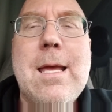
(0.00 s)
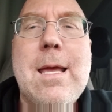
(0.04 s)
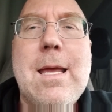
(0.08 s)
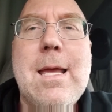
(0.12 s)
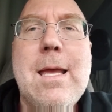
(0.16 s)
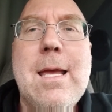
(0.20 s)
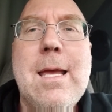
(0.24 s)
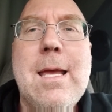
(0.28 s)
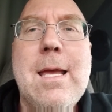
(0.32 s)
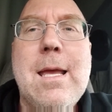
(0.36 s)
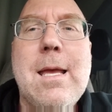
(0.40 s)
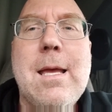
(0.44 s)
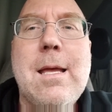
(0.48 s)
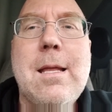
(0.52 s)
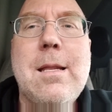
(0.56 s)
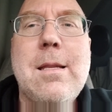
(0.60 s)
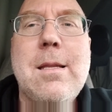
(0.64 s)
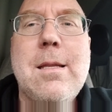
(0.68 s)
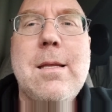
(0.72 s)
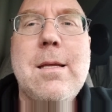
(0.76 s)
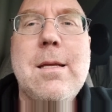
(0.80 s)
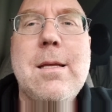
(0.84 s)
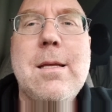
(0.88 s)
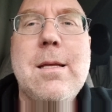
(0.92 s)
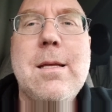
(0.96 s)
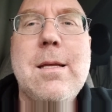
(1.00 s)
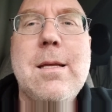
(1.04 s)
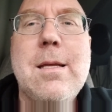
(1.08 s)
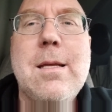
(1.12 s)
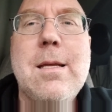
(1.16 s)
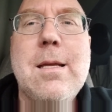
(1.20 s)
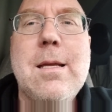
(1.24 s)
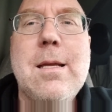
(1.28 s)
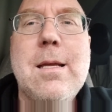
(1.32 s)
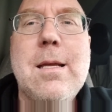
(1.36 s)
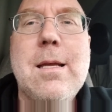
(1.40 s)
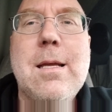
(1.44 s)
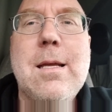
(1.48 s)
and
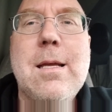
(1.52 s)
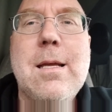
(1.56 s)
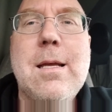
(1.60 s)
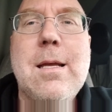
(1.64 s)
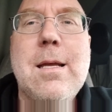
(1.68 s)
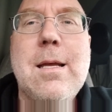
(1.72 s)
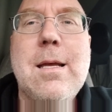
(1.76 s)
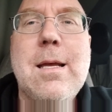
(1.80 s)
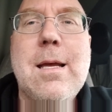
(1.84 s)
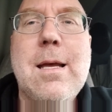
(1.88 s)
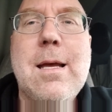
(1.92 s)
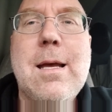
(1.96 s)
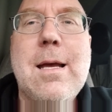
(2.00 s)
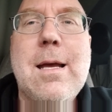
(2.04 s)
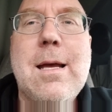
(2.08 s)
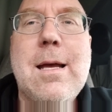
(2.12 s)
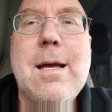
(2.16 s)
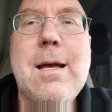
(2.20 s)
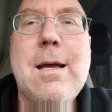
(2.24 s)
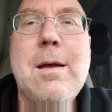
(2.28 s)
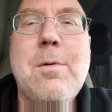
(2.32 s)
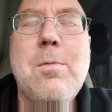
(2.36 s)
I